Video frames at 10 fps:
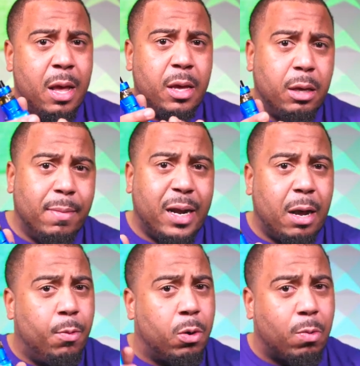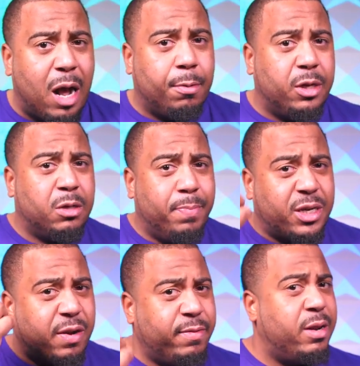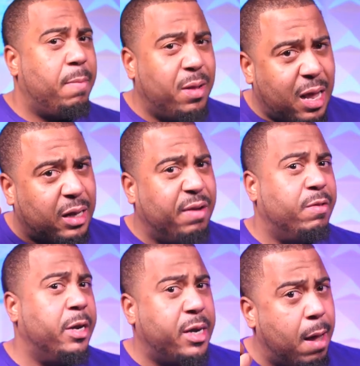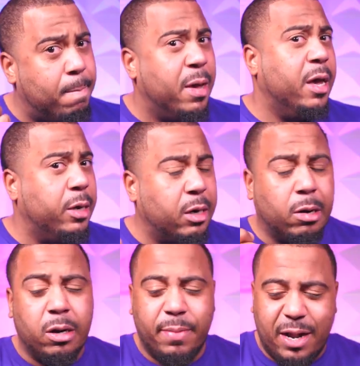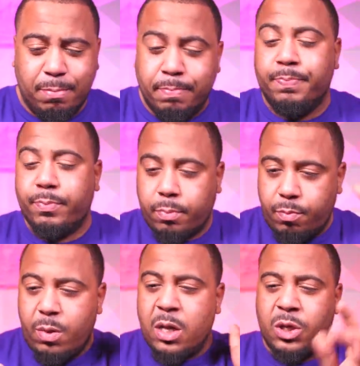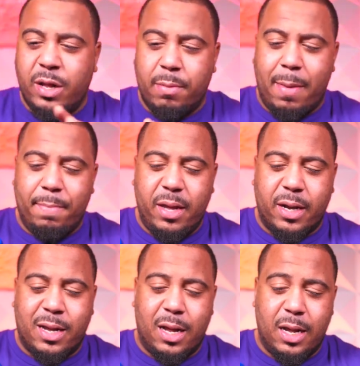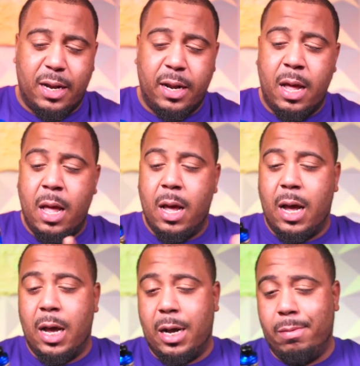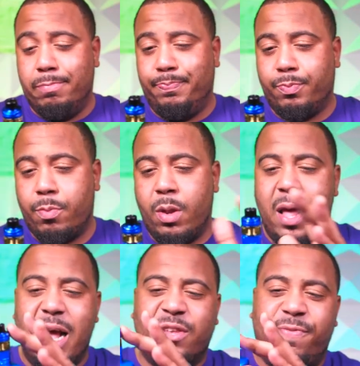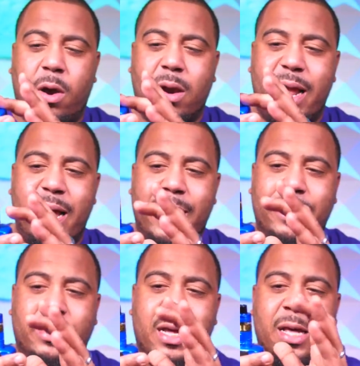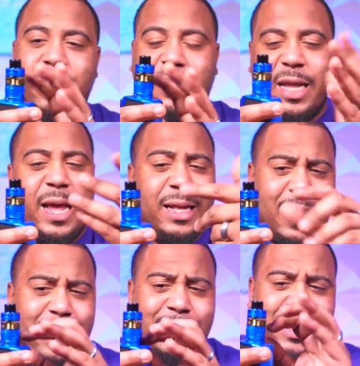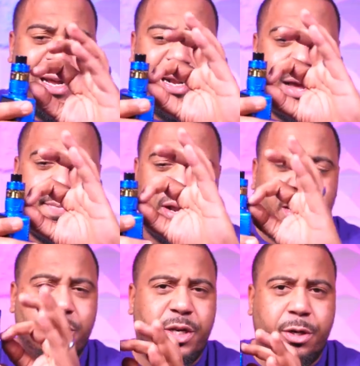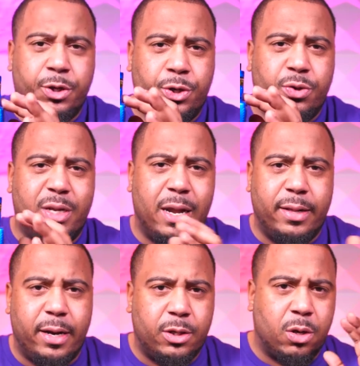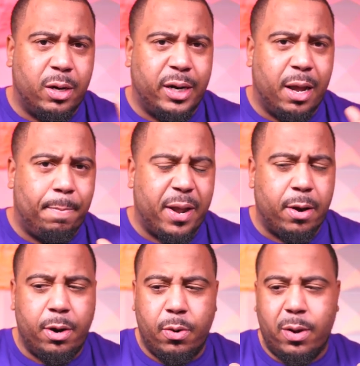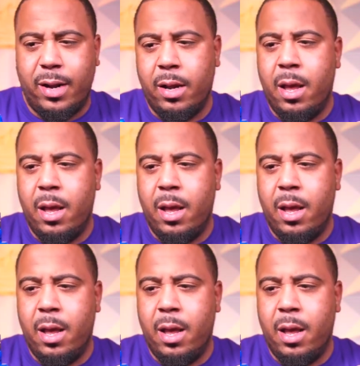you might not want to rock with this bitch every day. It'd be like lifting dumbbell. You know what I mean? So there might be a con. Um, as far as the tank, like I said, not being able to see your juice down there, starting to get paranoid